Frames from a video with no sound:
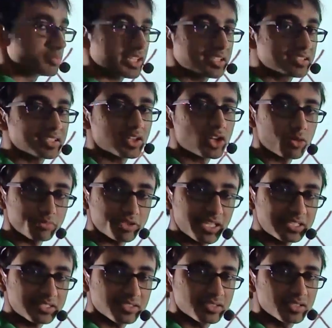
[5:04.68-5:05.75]
objects are
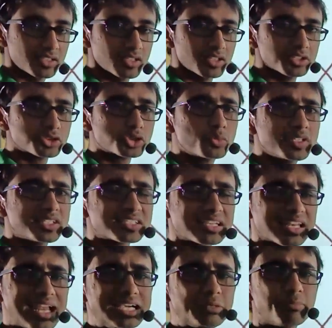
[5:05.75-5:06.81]
objects through
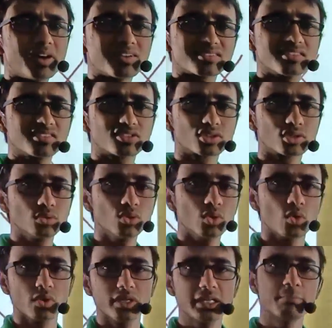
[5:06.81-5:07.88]
which light passes
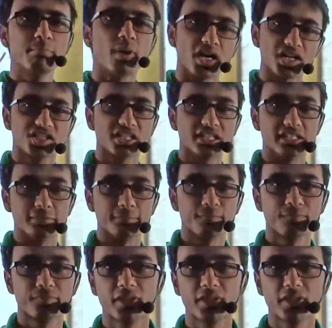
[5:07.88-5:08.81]
through only partially.